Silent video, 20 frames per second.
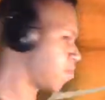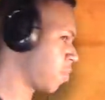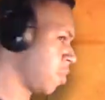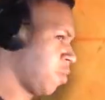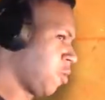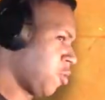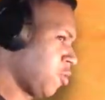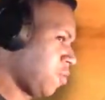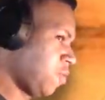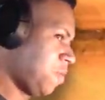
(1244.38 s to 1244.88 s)

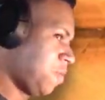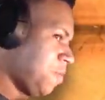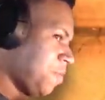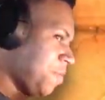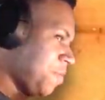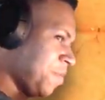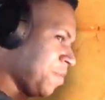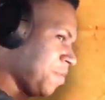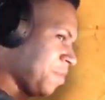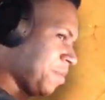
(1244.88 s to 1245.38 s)

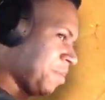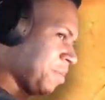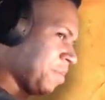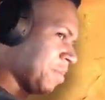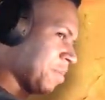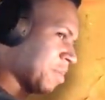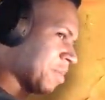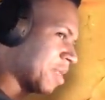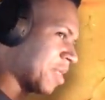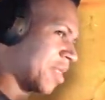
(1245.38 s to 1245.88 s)

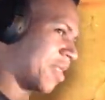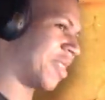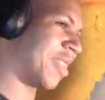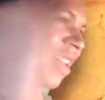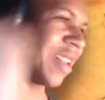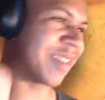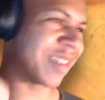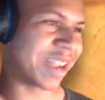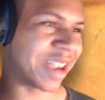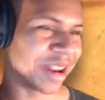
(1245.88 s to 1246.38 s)
Mmm,
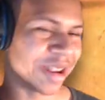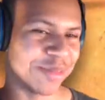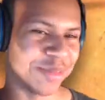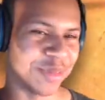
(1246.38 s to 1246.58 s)
let's get it,